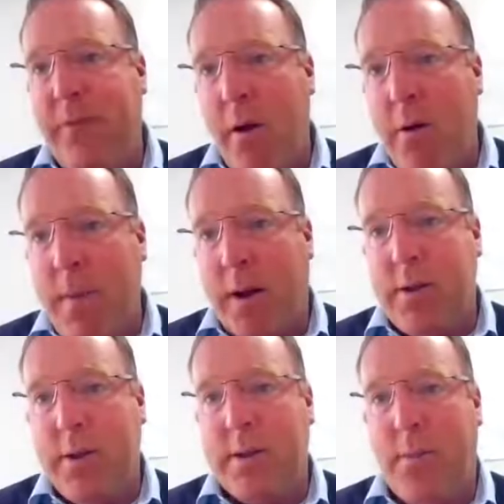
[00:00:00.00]
comes very
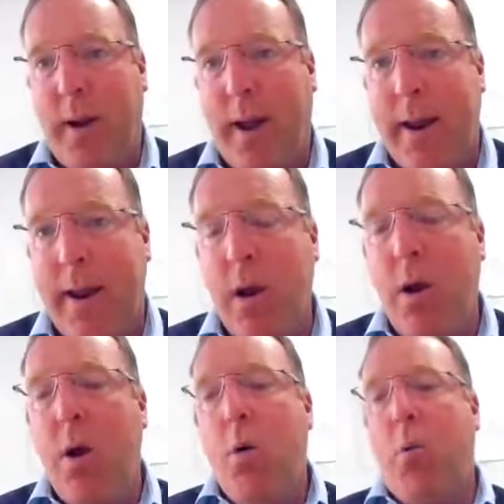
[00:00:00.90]
much into play
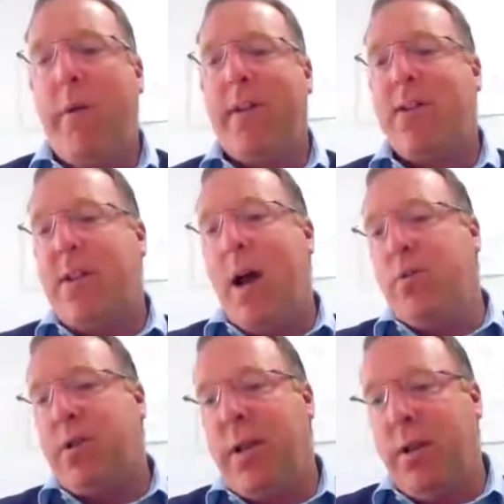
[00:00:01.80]
with
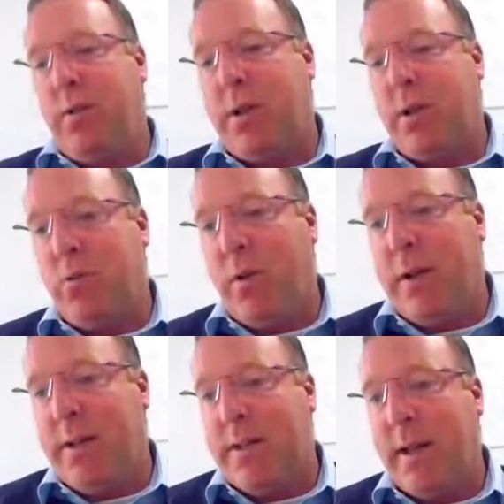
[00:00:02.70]
sound geological
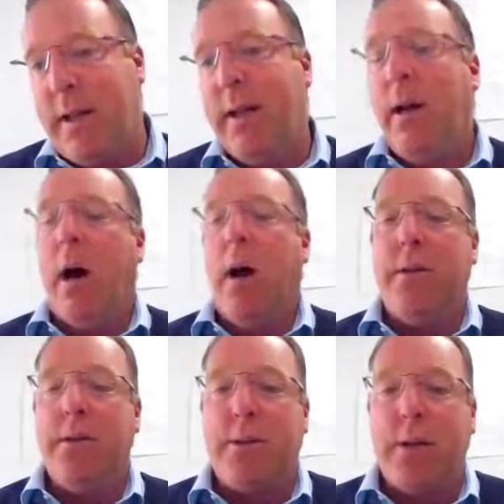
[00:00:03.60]
reasoning,
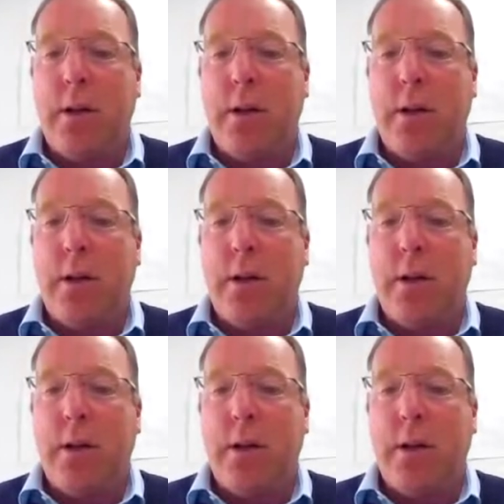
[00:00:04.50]
and